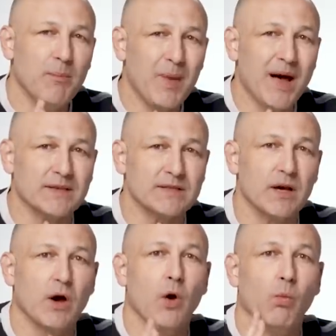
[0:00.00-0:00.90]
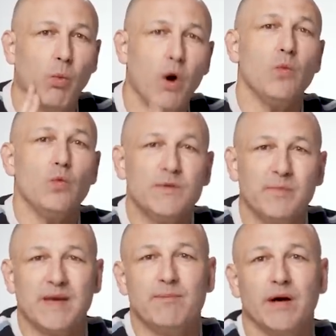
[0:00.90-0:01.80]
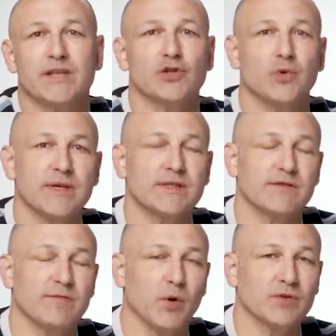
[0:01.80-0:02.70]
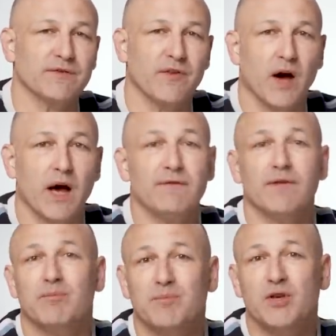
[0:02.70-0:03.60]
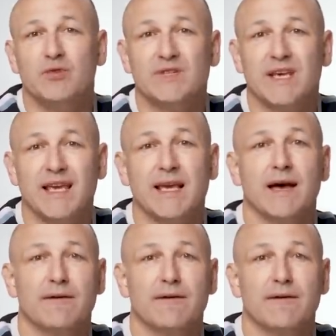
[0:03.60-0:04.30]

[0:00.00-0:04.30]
But what would be my choice of modifier for beauty,